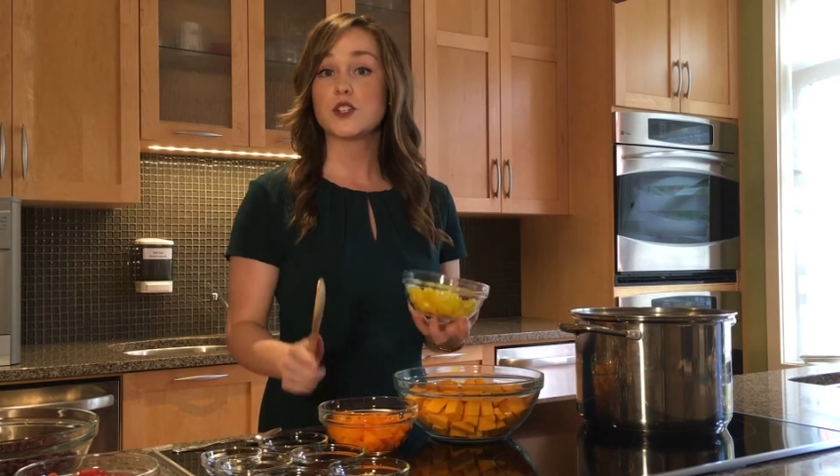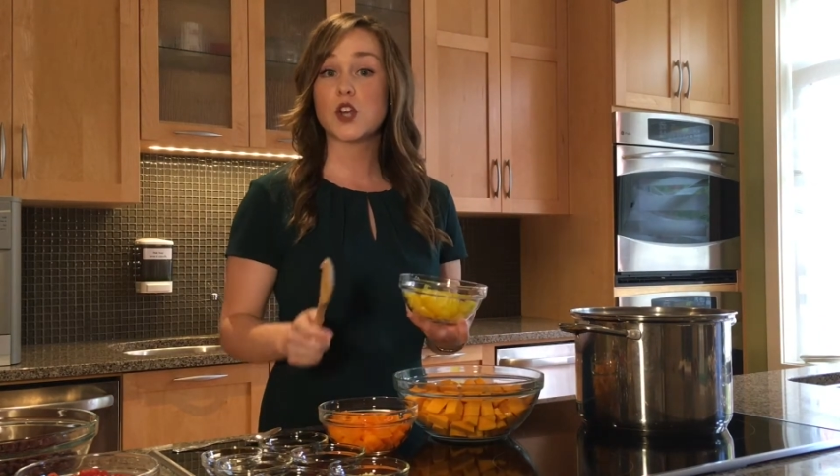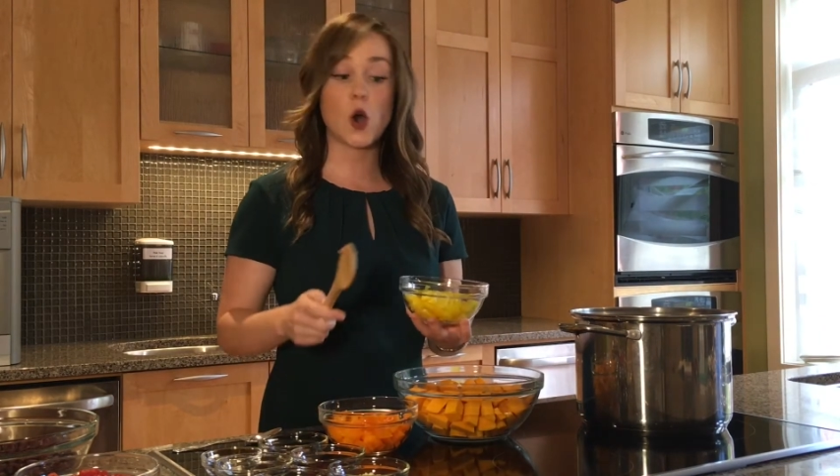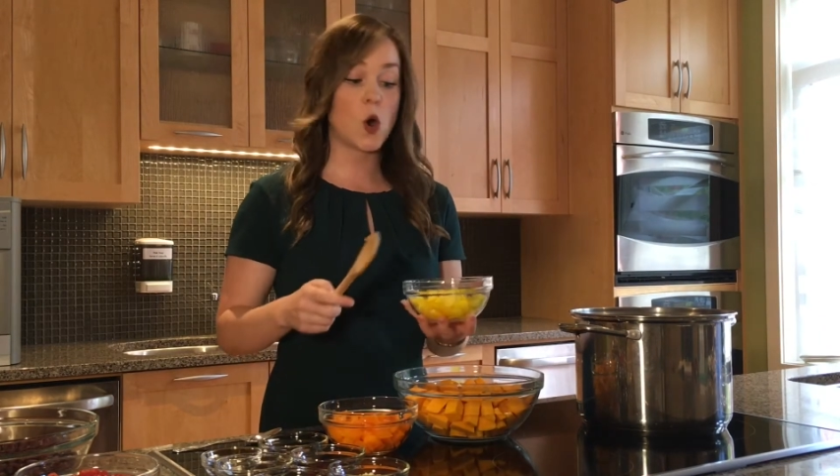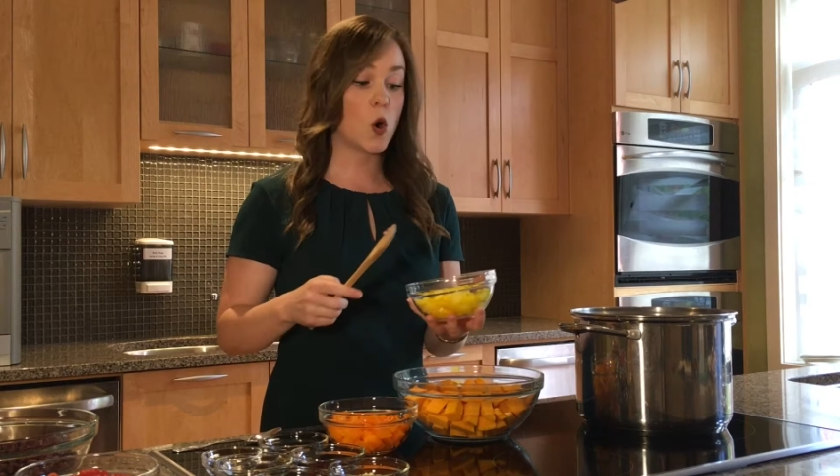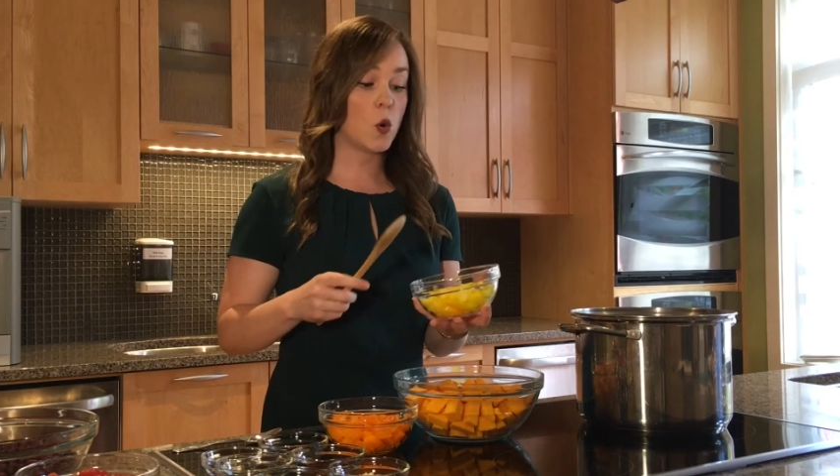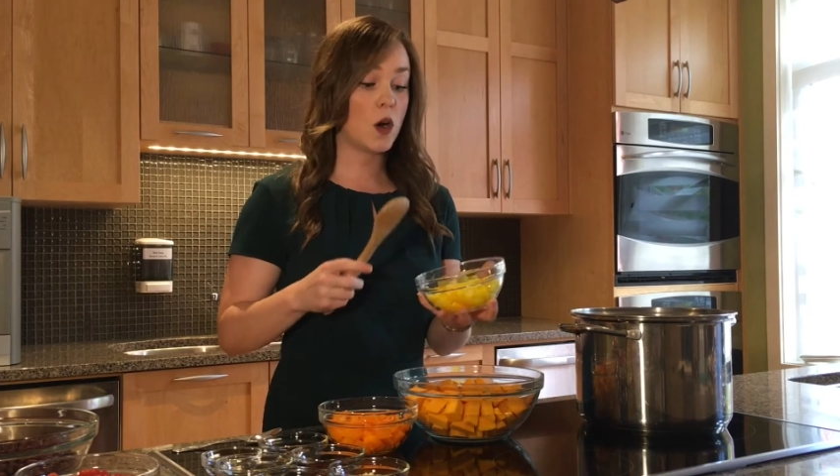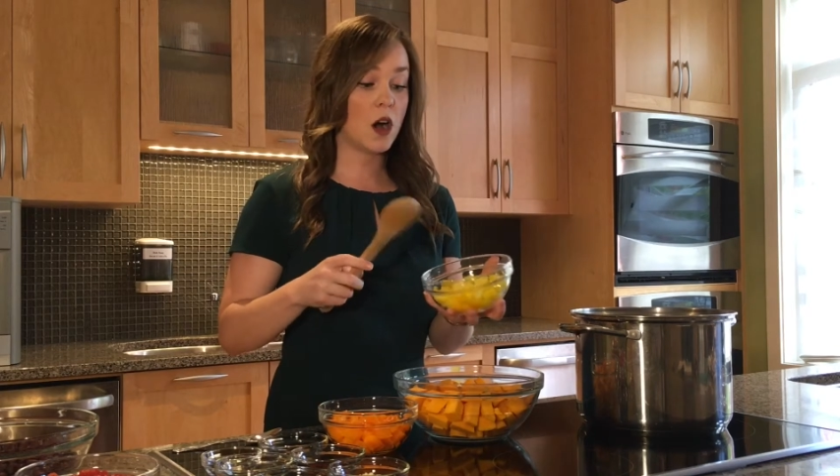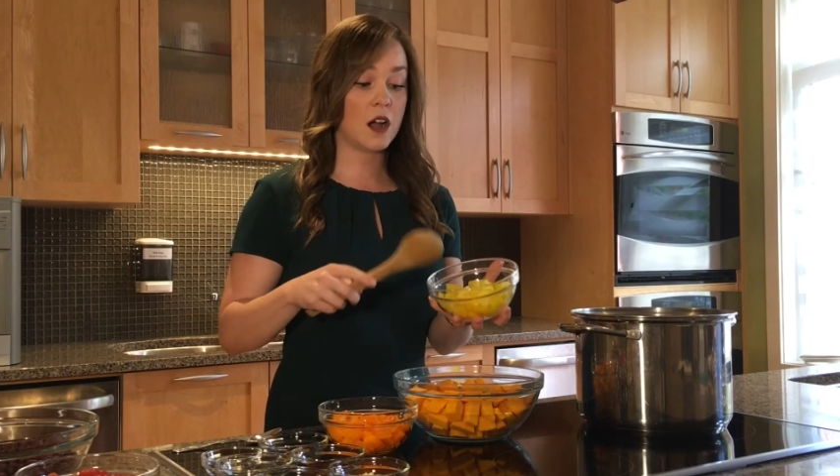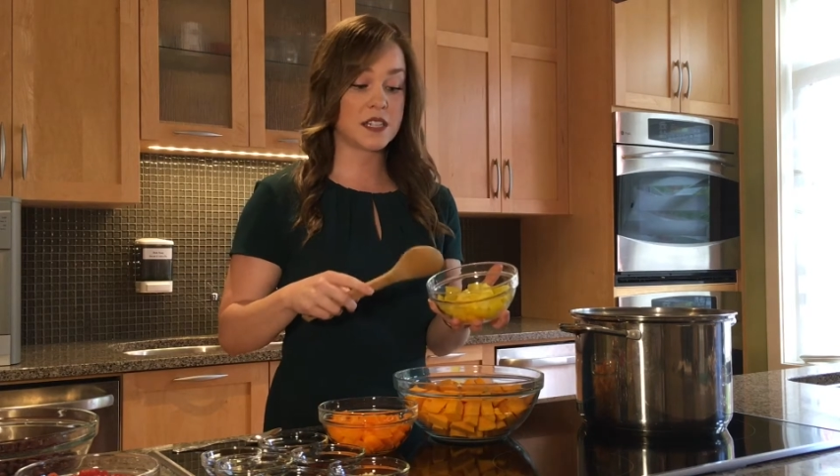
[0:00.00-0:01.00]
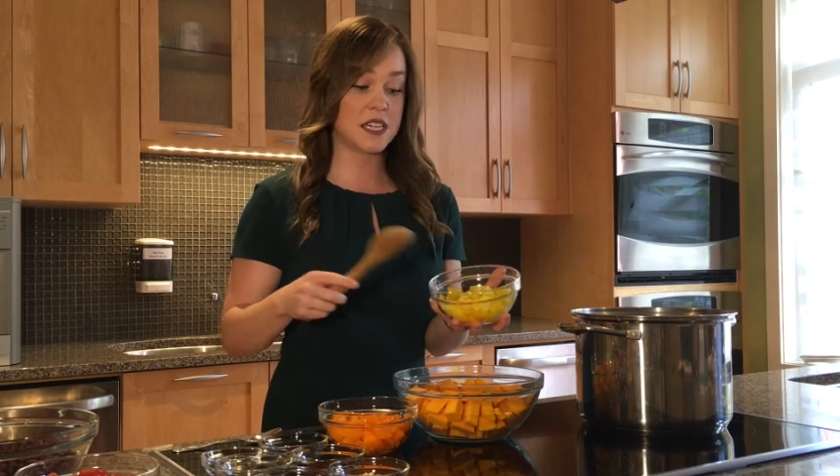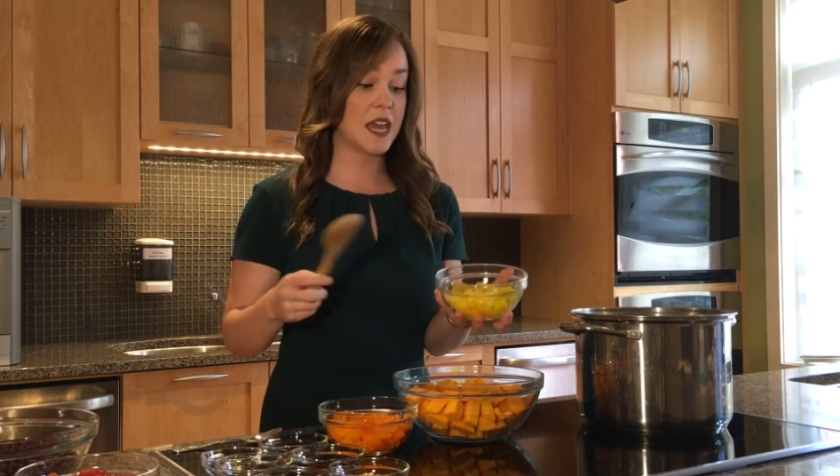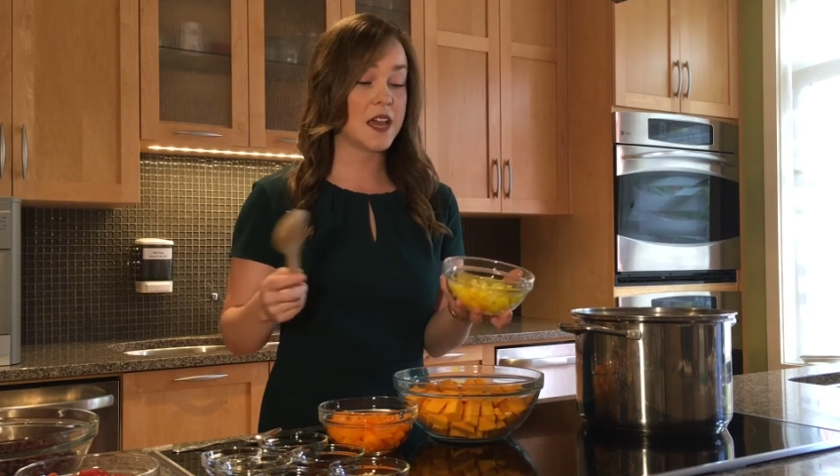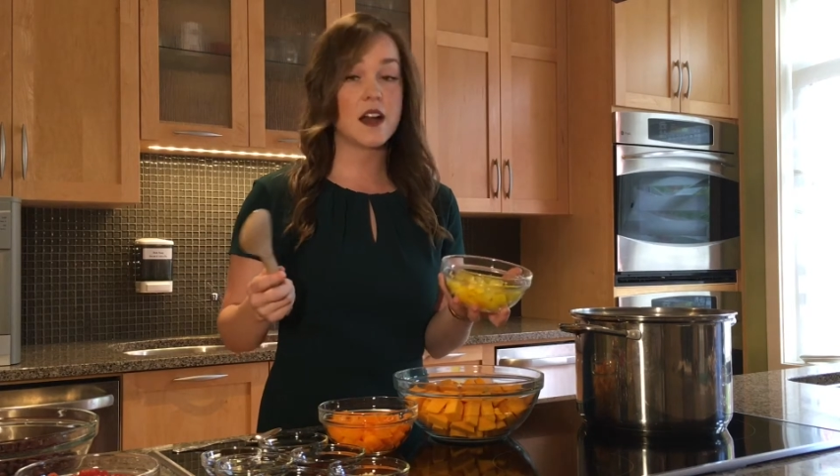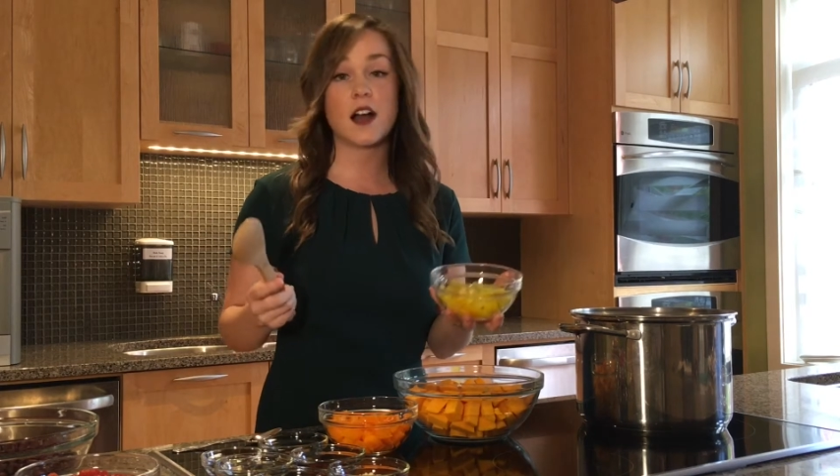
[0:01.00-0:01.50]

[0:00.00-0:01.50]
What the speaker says: So today